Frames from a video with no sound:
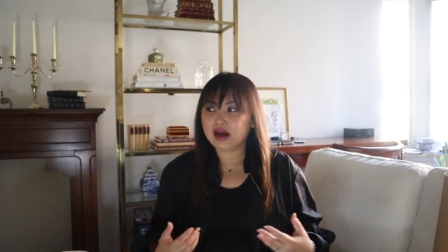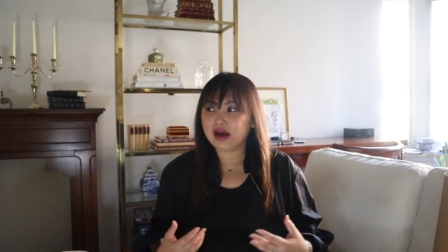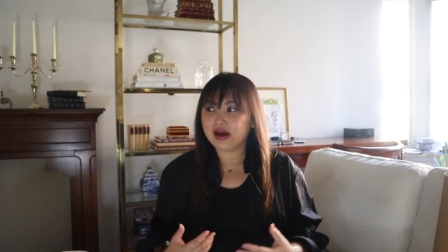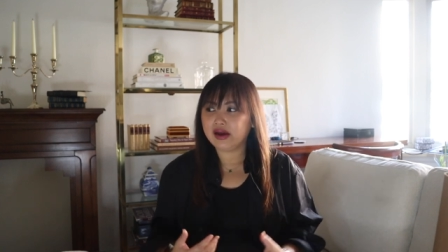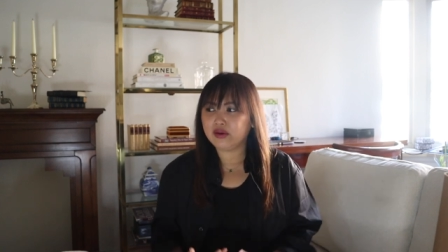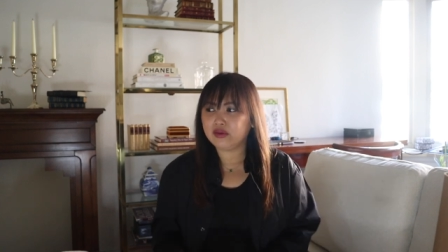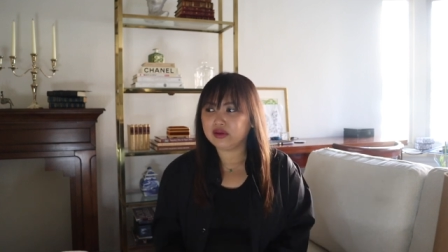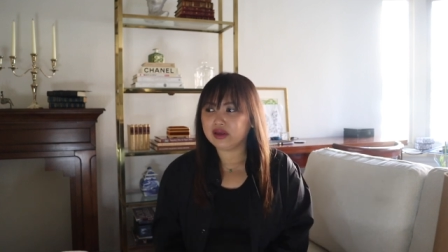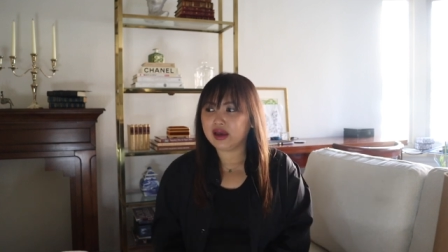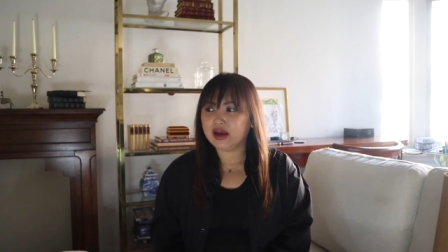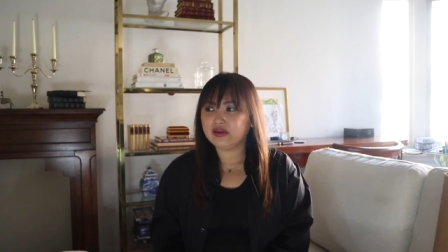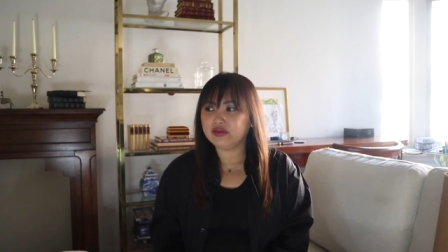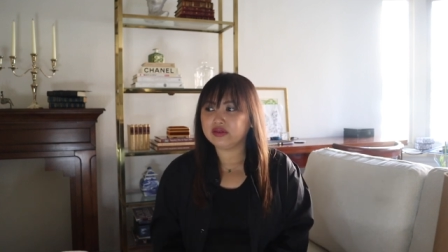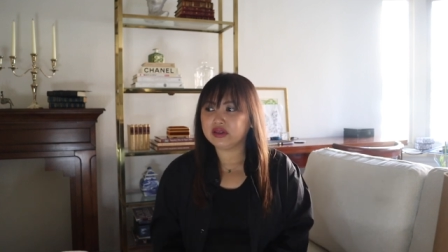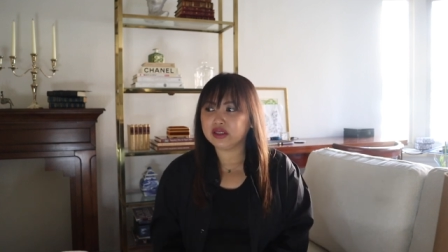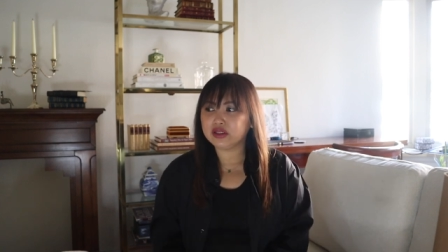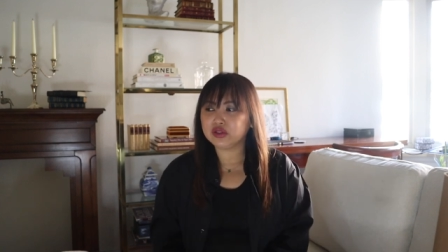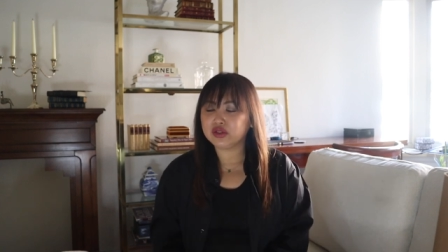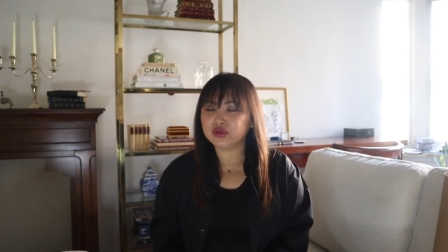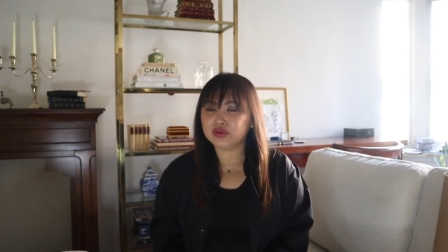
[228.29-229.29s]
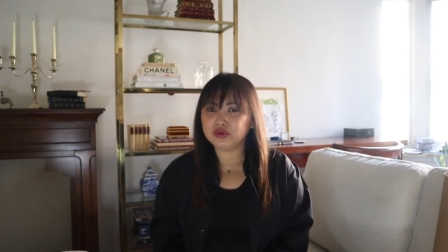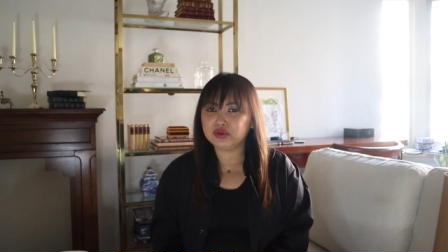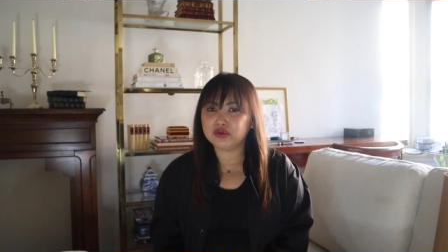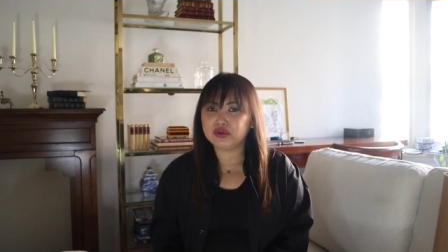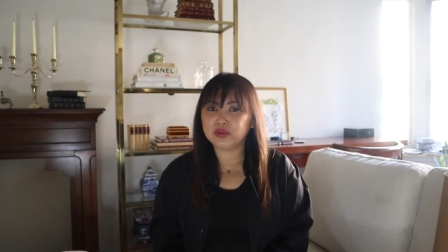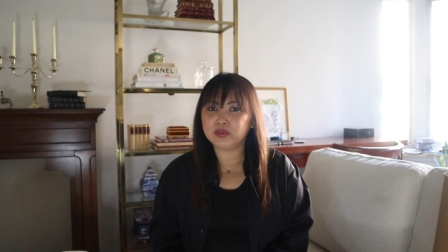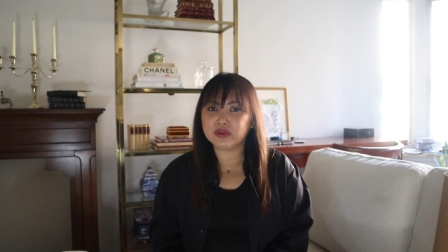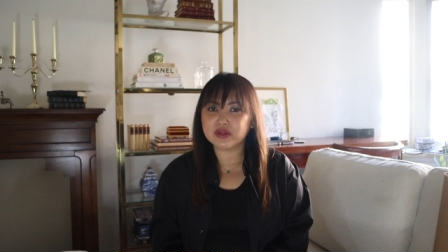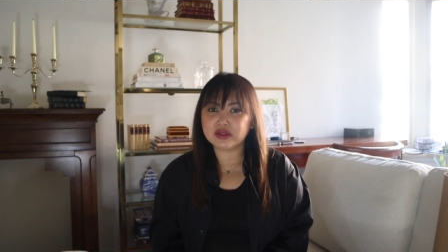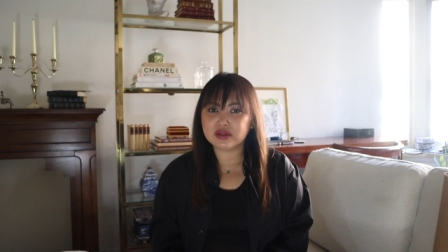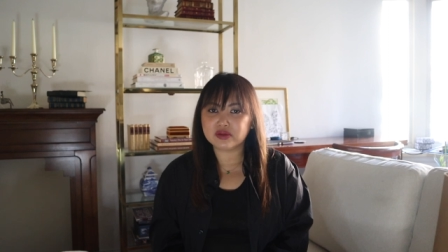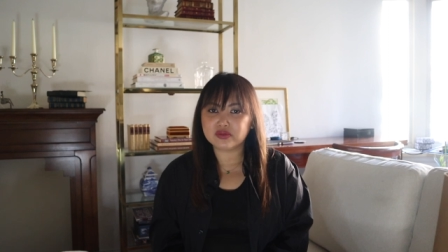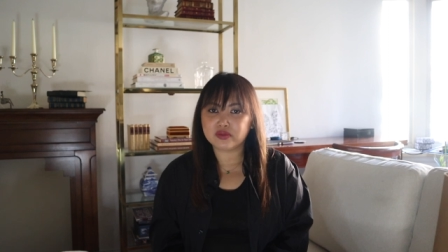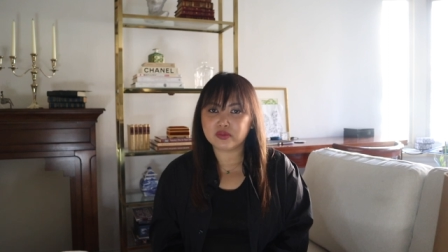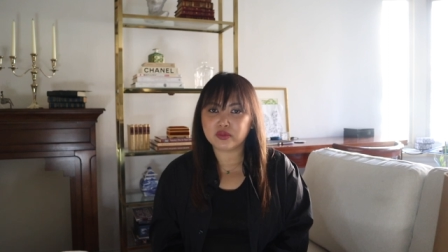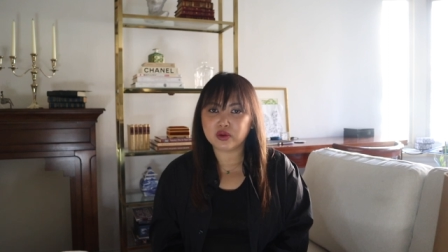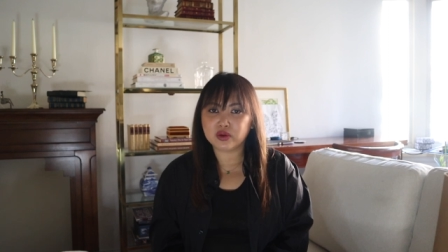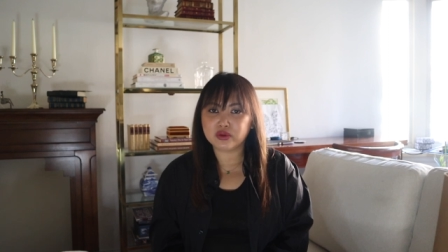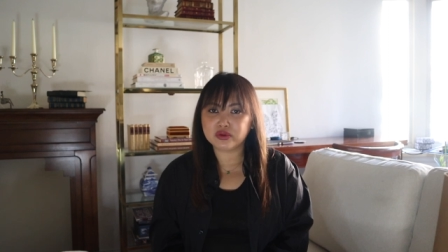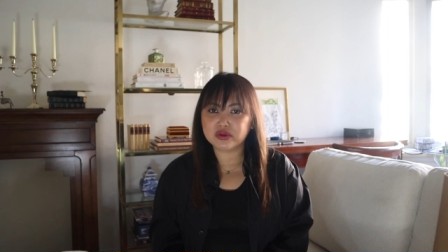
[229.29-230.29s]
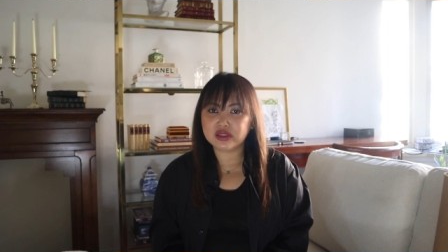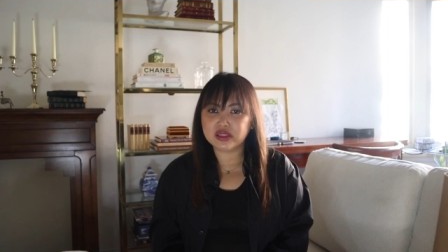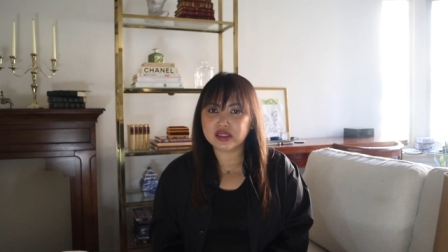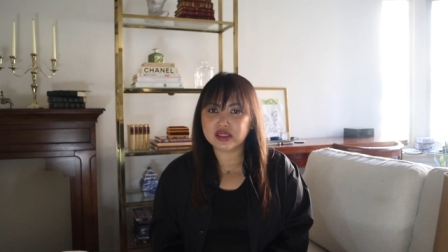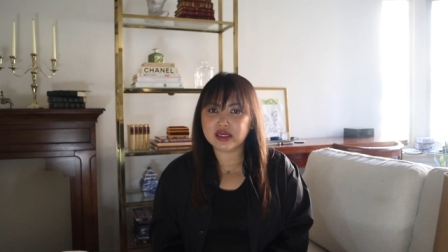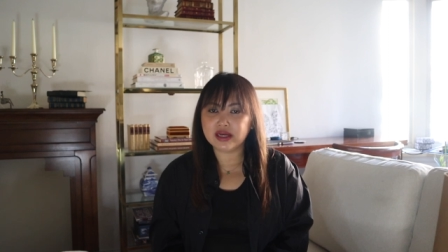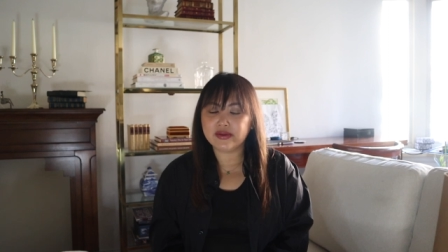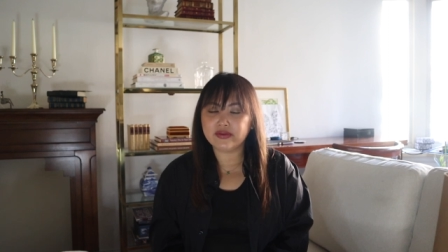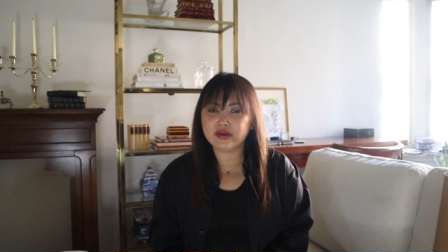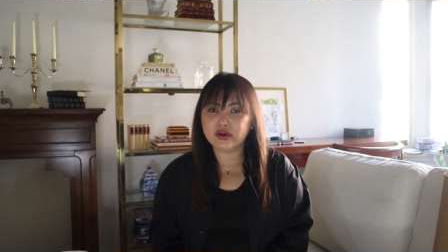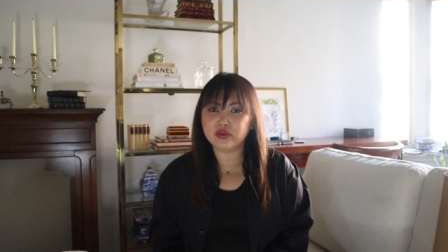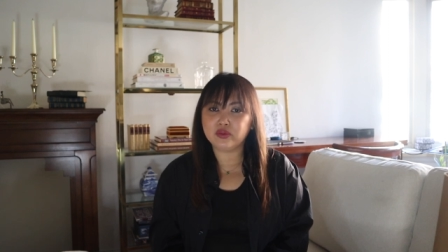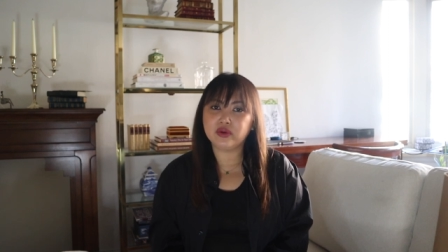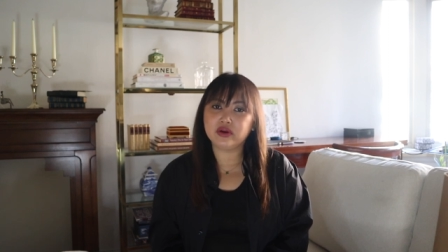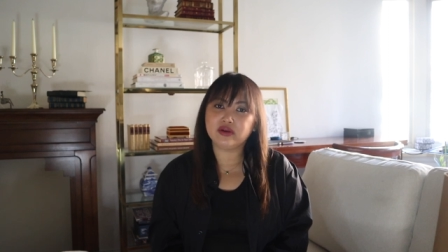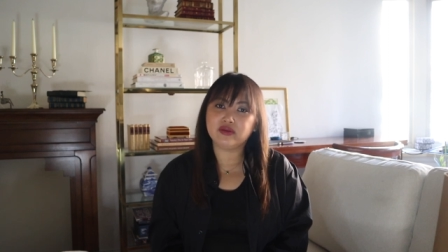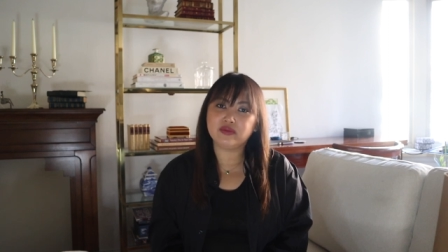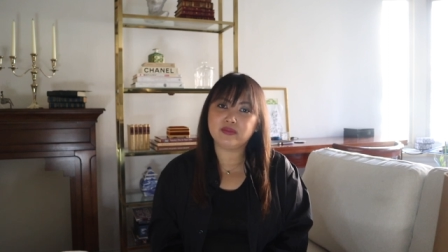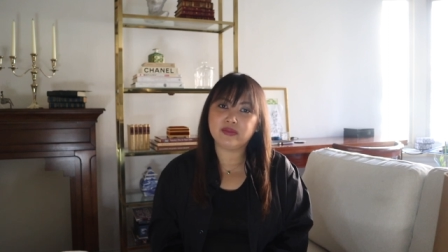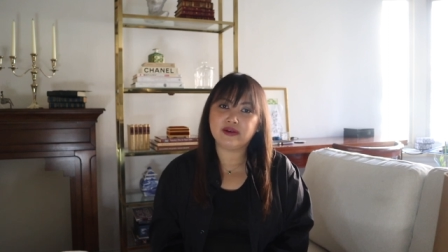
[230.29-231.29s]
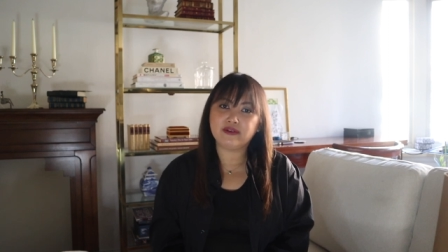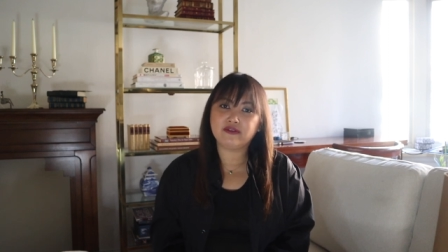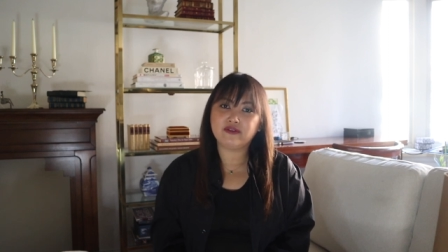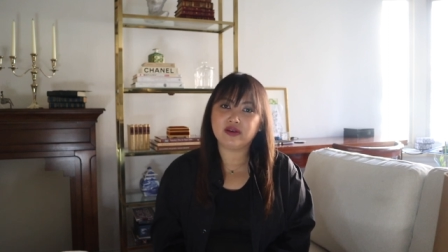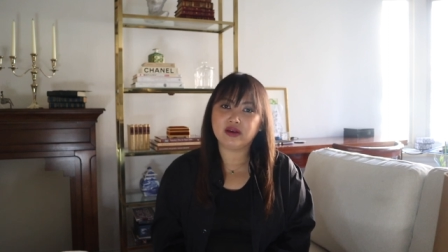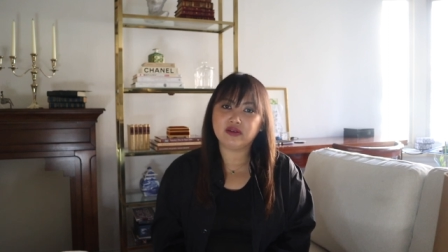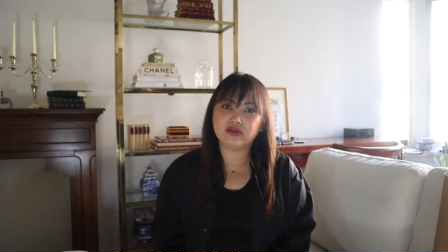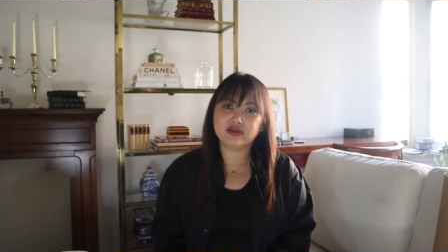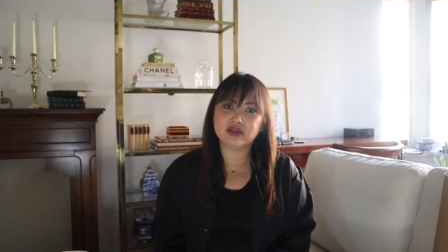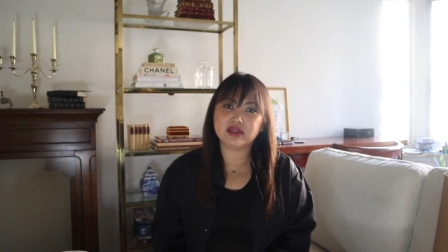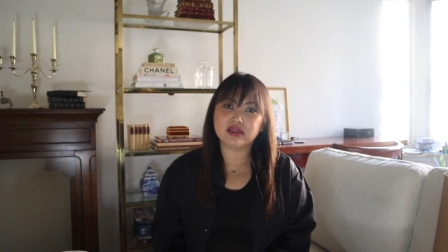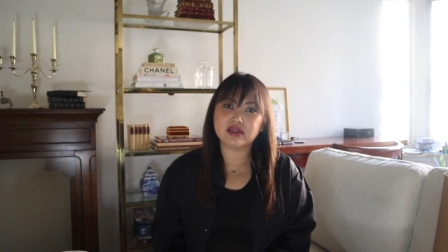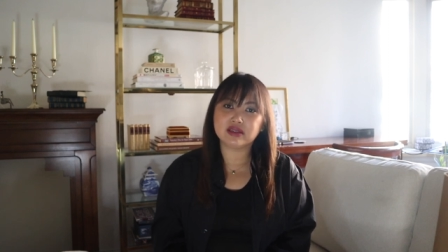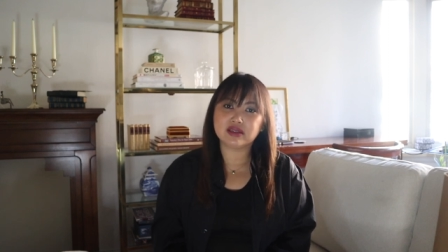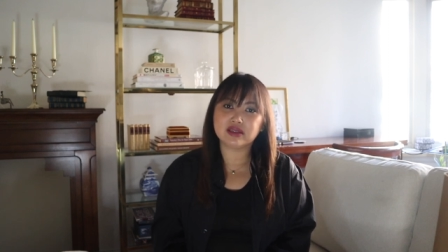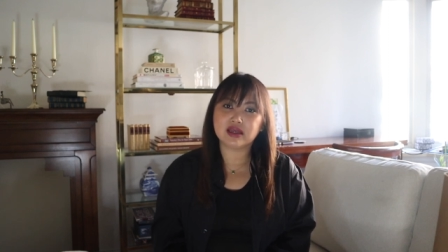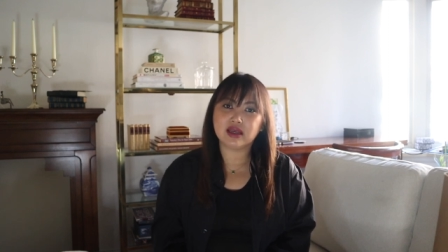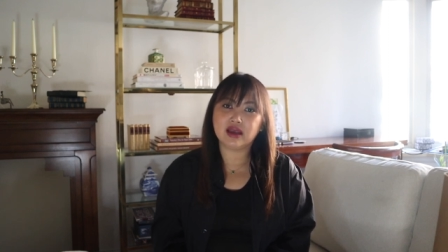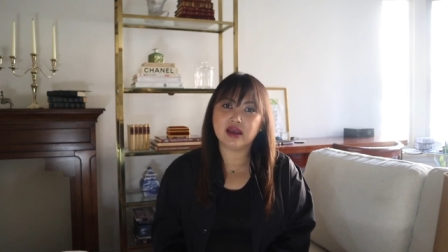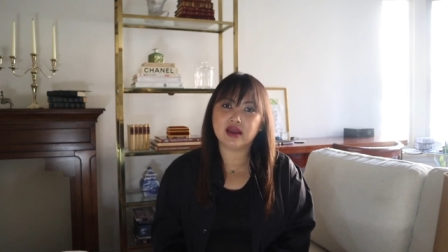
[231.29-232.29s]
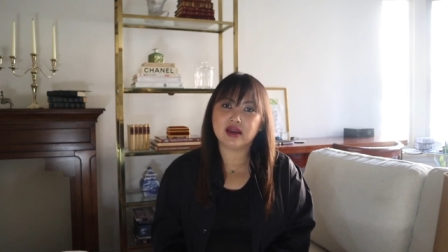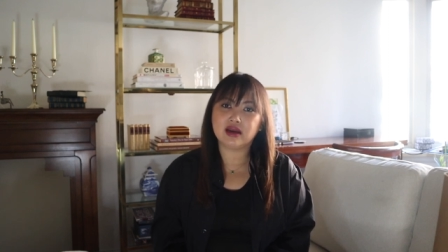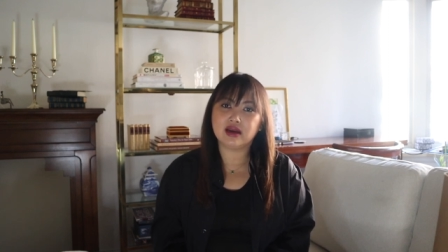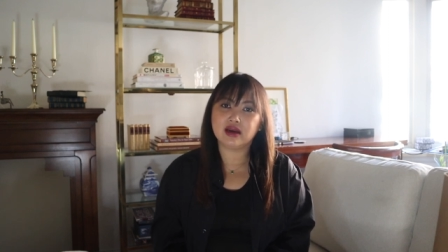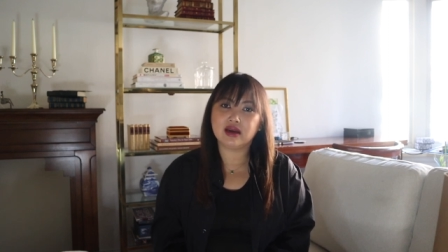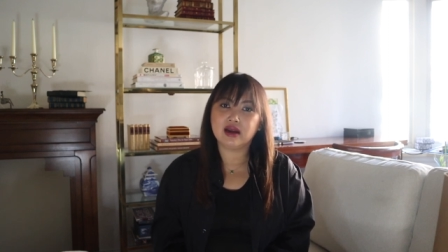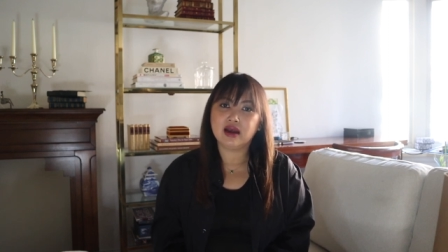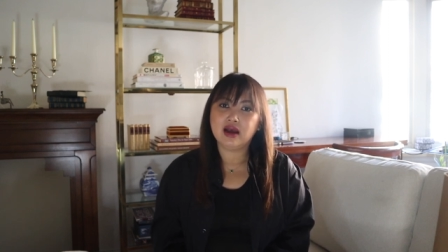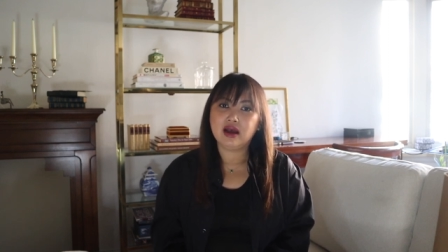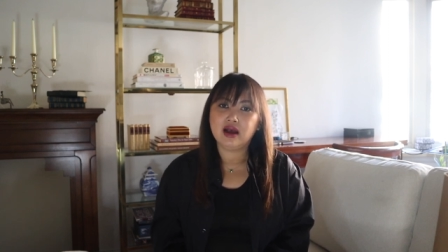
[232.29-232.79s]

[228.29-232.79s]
i only have like two three pieces from yohji and they're one of my favorites and